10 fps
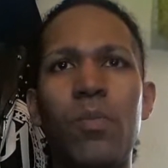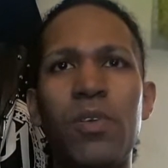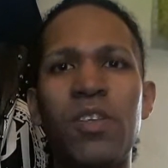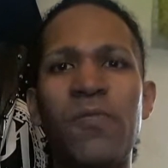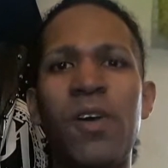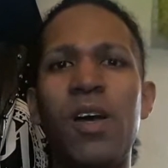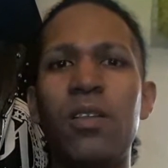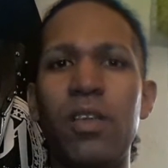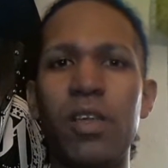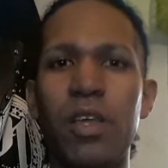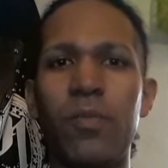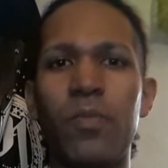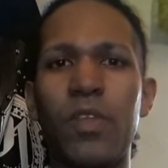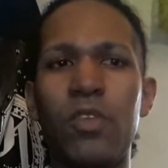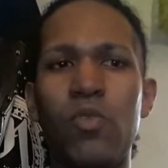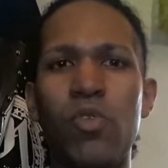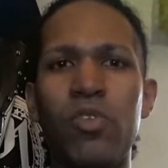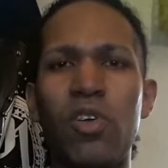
Mustafa Ali during